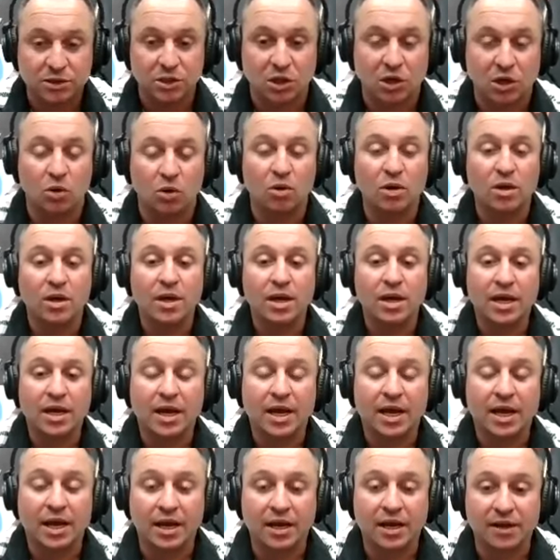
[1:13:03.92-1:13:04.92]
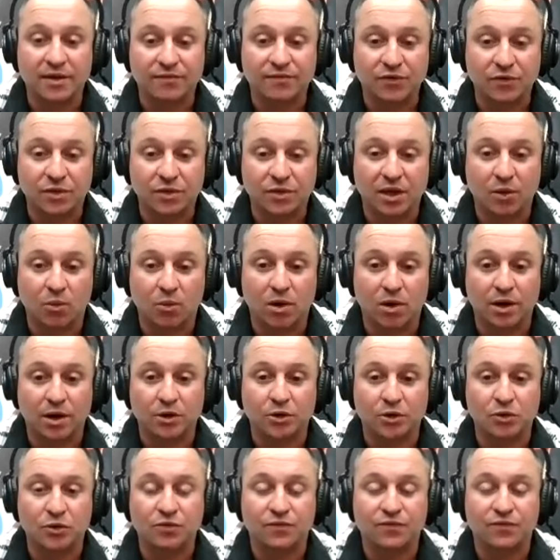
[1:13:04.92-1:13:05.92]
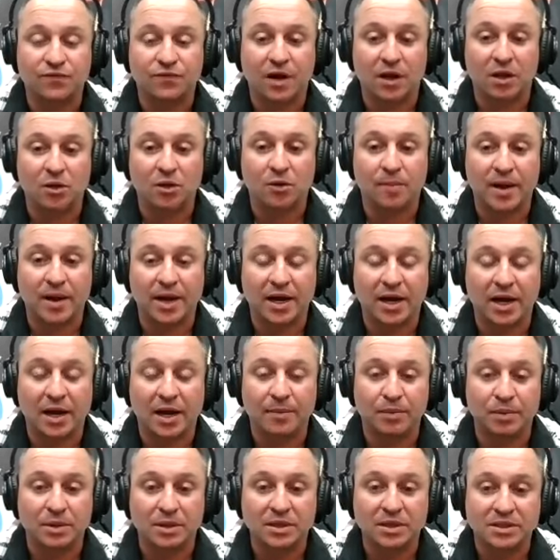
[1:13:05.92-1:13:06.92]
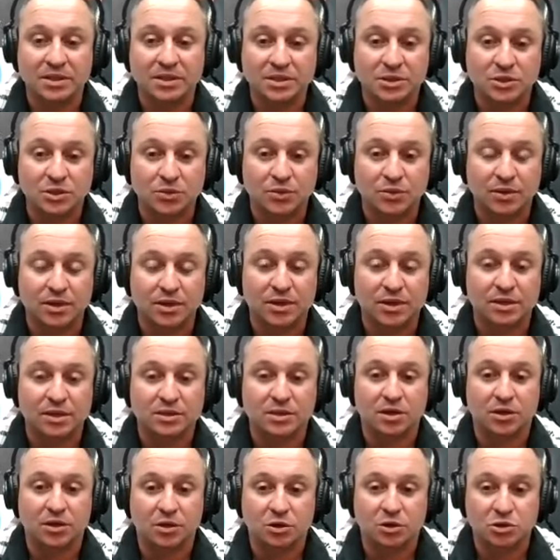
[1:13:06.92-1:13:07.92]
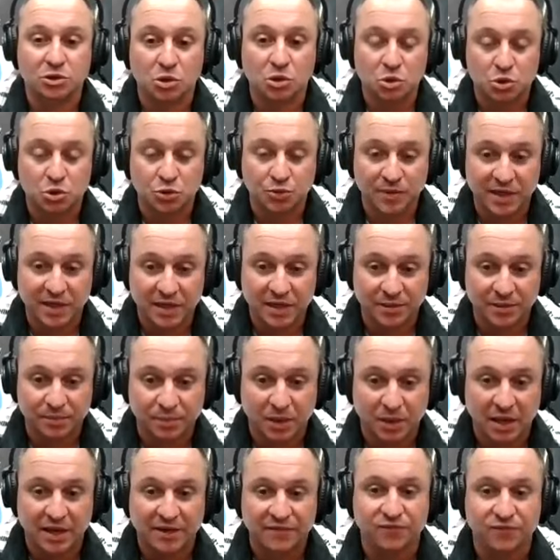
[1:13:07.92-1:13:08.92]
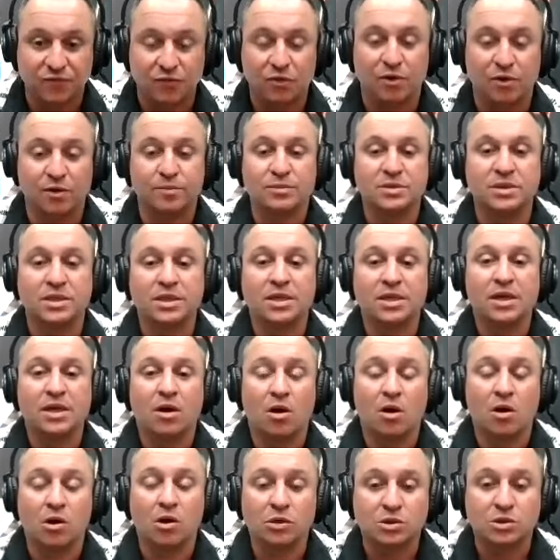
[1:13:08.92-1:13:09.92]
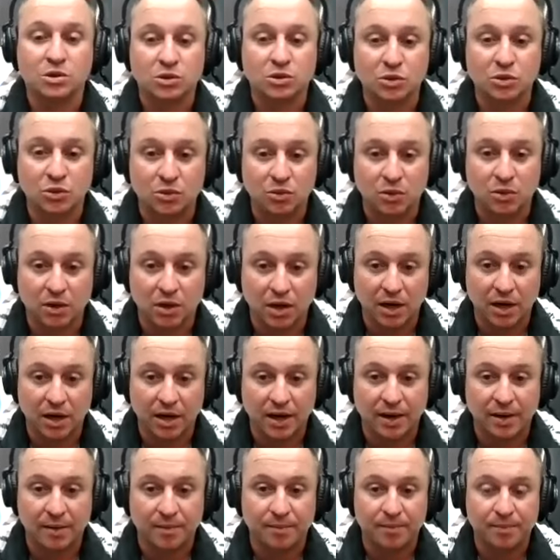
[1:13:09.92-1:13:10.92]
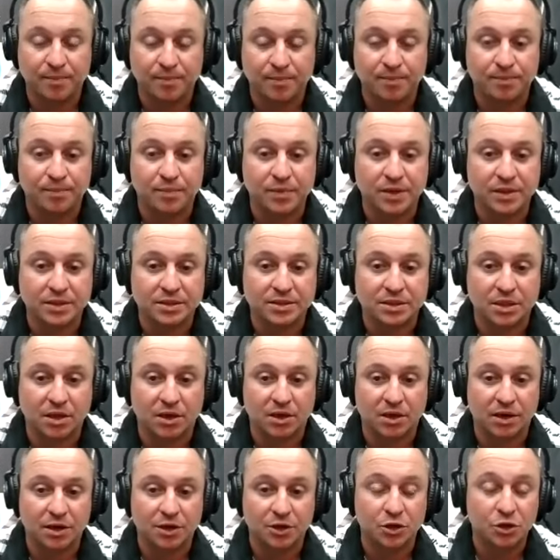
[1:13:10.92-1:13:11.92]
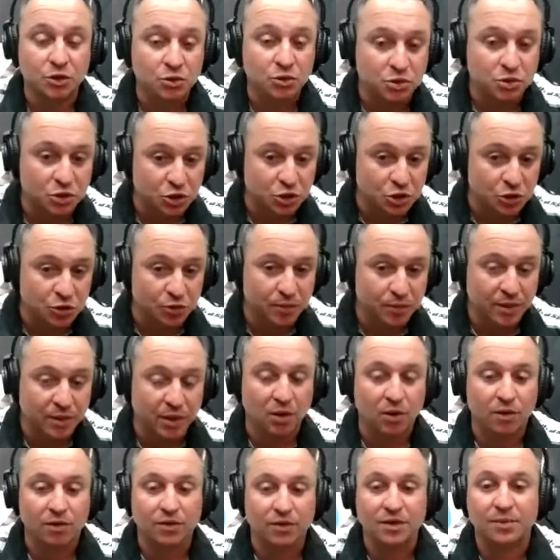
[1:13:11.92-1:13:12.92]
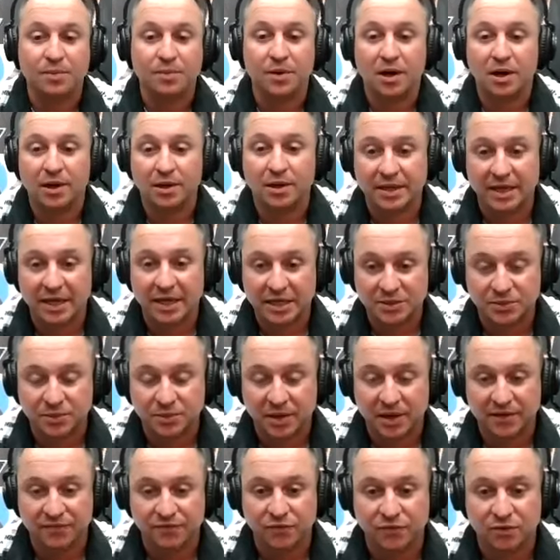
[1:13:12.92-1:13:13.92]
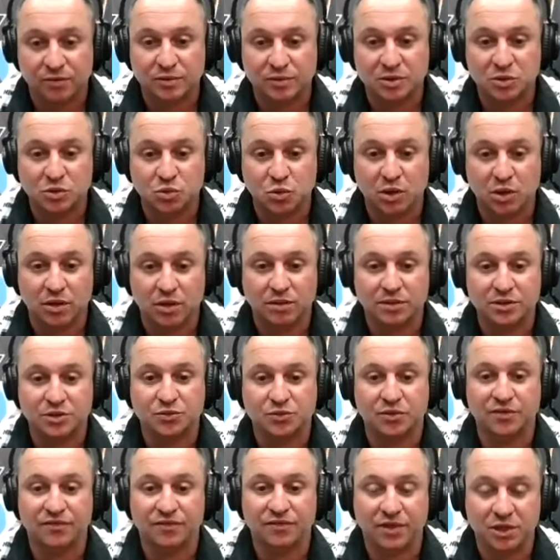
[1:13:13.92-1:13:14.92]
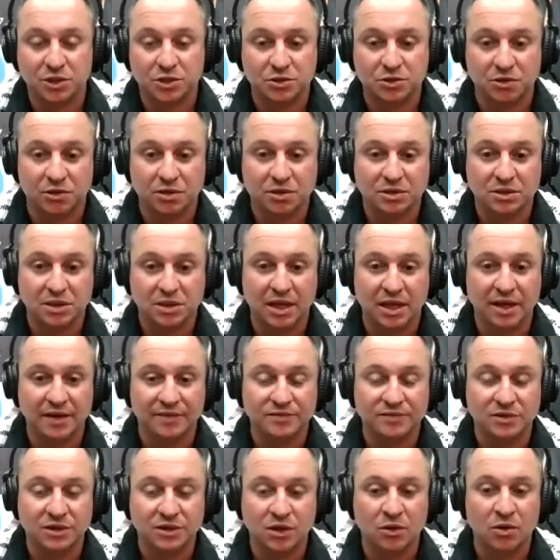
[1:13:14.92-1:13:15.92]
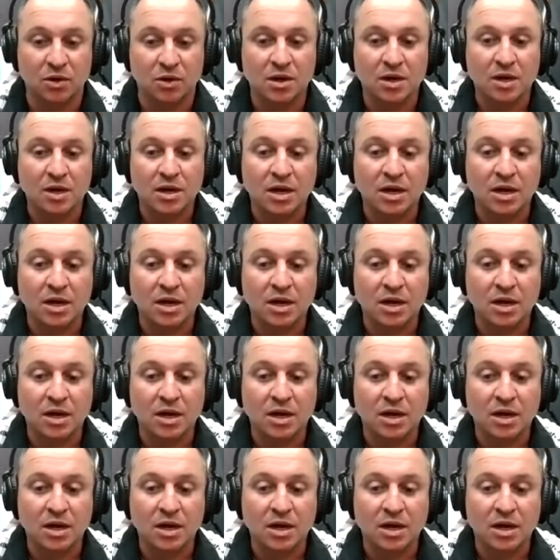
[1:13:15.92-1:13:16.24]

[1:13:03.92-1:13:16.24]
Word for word: So any of you that want to follow back up and listen to it, it is on our social media platforms. Also, um, it's on YouTube and all the podcast platforms as well as Reflection Artist Live. So